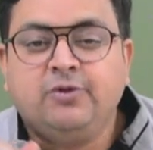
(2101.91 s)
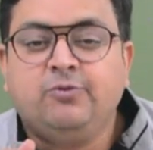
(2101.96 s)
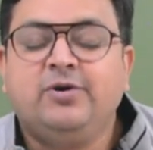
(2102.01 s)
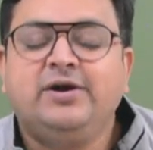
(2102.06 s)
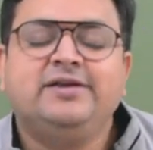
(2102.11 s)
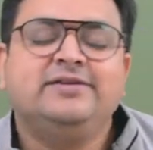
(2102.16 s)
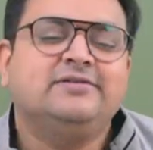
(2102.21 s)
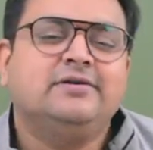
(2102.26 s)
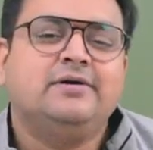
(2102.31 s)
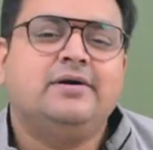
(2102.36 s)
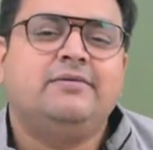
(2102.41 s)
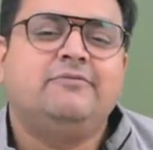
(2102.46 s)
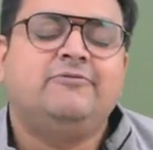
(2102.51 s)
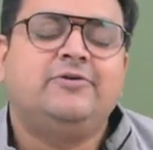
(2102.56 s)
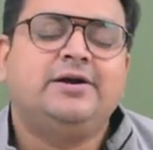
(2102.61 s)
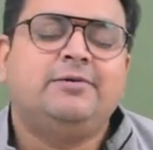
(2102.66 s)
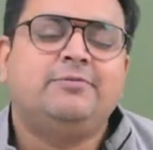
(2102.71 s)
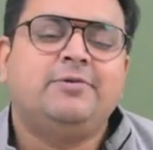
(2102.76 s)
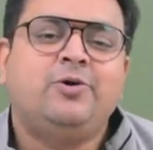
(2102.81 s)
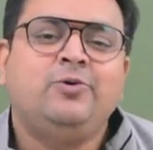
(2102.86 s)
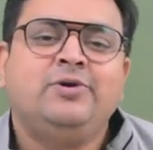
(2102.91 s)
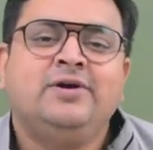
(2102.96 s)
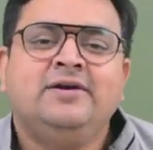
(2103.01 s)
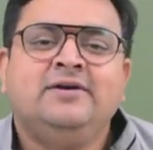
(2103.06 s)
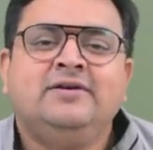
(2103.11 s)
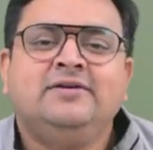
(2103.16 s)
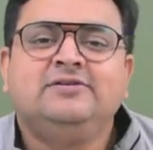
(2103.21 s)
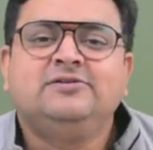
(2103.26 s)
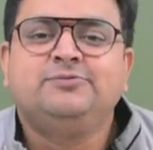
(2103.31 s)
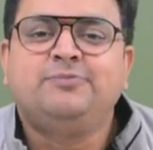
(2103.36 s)
And what is what about
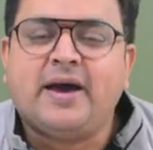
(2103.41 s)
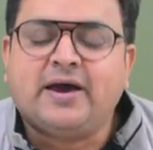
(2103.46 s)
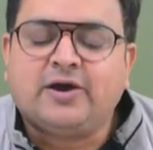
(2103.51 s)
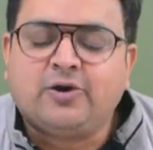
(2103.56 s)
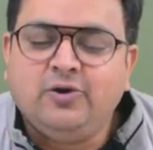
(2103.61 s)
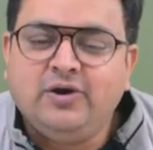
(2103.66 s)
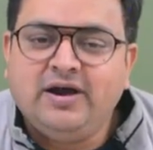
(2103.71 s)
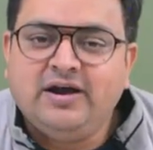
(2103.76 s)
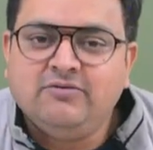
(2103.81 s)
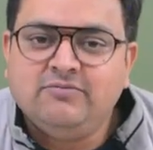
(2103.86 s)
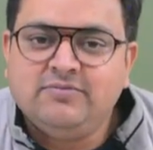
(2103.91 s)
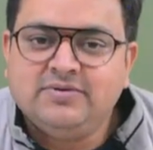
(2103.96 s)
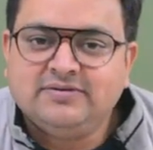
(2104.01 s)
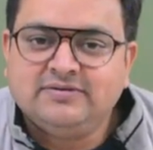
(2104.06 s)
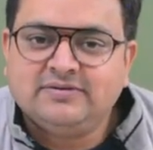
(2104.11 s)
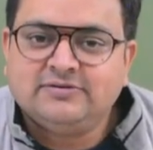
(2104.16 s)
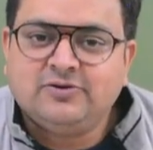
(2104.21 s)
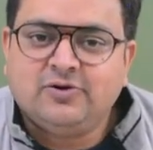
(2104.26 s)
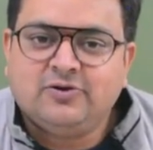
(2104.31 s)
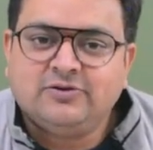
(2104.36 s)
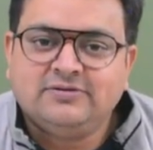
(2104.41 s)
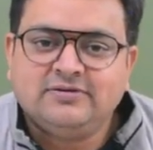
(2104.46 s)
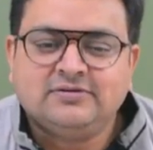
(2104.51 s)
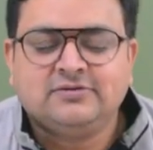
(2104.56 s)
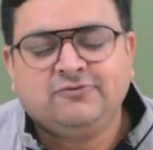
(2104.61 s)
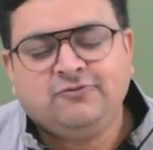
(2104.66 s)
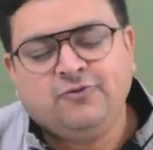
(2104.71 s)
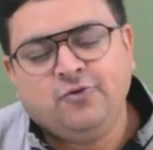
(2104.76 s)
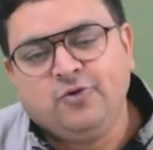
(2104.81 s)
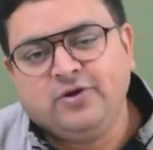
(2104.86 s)
speculative business
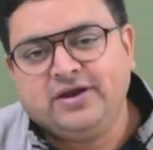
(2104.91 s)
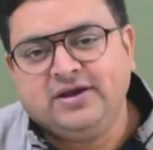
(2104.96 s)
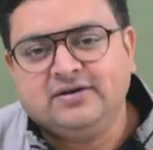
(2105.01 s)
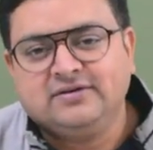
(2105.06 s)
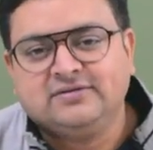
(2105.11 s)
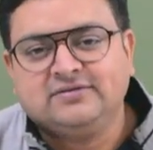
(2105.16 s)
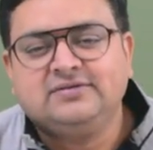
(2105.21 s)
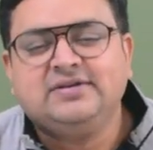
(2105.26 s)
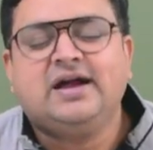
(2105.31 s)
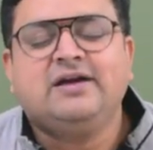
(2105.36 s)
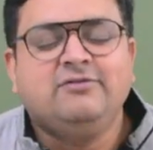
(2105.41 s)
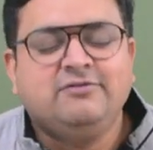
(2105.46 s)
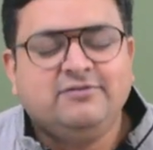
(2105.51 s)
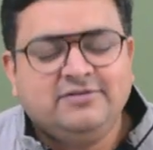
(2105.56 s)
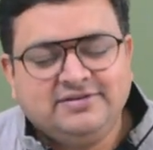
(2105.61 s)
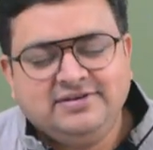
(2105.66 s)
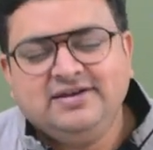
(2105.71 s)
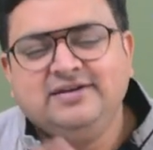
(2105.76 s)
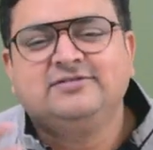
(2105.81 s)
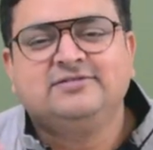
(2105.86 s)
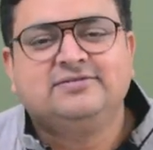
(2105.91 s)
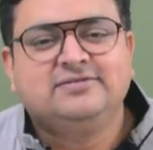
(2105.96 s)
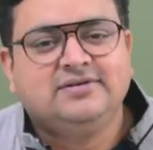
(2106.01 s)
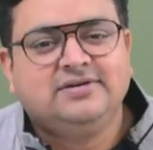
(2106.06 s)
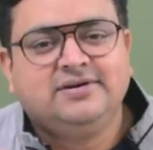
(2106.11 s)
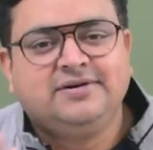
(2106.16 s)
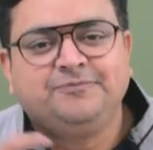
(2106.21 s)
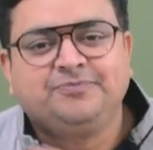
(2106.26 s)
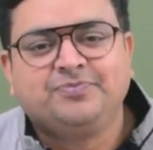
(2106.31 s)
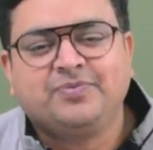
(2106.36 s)
losses? Four years. That we will see
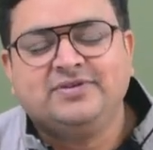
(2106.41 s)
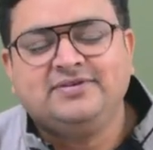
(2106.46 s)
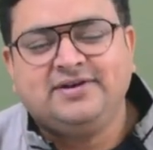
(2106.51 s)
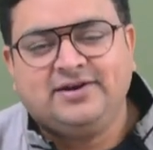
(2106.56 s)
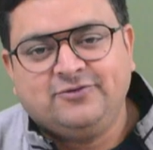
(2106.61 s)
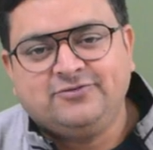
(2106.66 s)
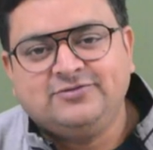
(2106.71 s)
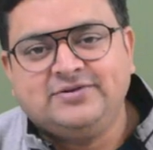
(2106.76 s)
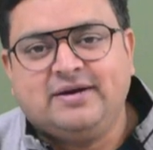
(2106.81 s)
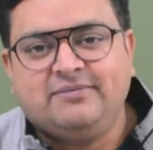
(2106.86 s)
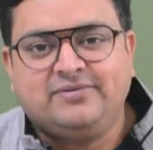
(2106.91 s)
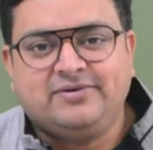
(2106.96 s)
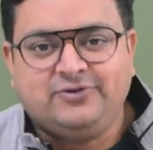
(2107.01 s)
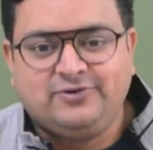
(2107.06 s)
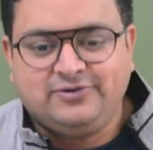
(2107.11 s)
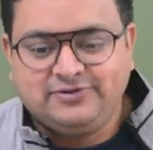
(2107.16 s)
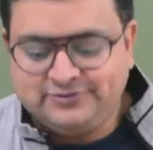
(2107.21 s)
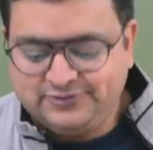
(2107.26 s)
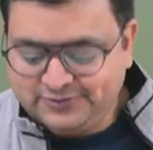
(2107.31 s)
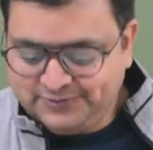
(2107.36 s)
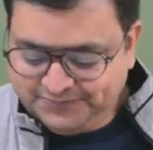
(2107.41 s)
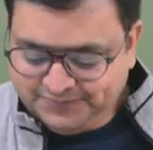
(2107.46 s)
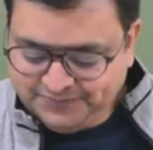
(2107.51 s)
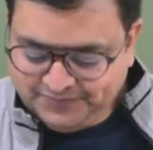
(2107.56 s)
in um, set of chapter also.